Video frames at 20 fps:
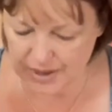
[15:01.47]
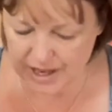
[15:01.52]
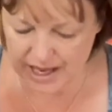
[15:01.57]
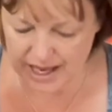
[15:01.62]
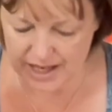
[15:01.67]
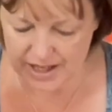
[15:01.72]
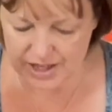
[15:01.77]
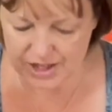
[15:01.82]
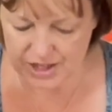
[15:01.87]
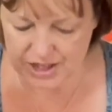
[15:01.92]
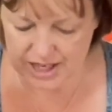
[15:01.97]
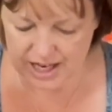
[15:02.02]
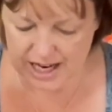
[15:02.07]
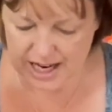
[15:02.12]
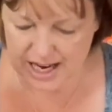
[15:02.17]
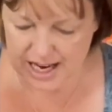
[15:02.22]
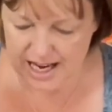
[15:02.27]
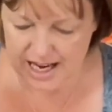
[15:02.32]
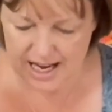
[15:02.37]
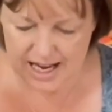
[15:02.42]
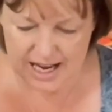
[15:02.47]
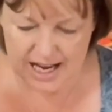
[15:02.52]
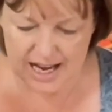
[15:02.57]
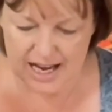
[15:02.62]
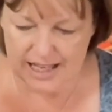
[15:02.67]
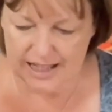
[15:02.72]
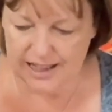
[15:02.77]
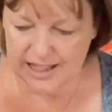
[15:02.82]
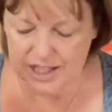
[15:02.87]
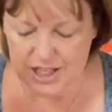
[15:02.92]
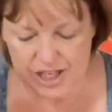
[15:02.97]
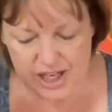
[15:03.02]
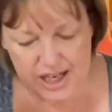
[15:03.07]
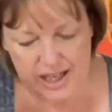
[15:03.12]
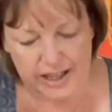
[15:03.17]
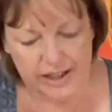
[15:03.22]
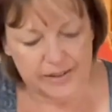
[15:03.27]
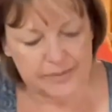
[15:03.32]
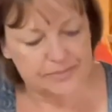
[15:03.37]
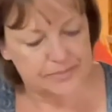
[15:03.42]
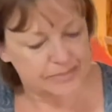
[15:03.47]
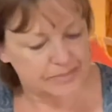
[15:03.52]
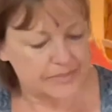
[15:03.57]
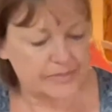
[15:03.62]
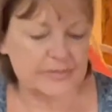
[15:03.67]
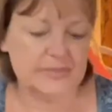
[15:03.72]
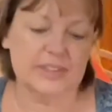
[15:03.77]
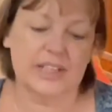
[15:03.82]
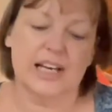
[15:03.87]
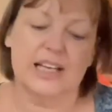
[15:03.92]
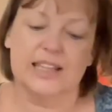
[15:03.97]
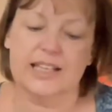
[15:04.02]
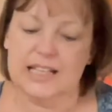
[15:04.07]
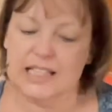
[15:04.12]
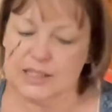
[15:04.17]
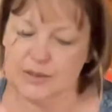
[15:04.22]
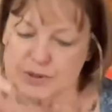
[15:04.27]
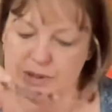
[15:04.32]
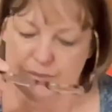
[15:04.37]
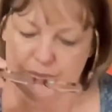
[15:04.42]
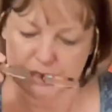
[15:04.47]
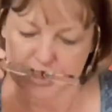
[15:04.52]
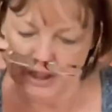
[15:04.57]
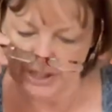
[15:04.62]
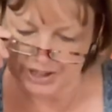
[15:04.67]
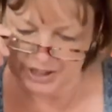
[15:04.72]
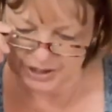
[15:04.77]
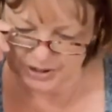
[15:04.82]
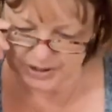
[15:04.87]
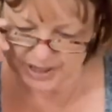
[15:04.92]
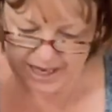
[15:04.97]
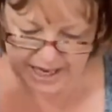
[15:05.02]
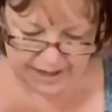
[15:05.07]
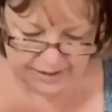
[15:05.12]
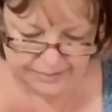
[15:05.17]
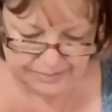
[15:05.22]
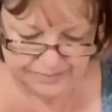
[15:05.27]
edge and the chin, and that's what I'm going to do now.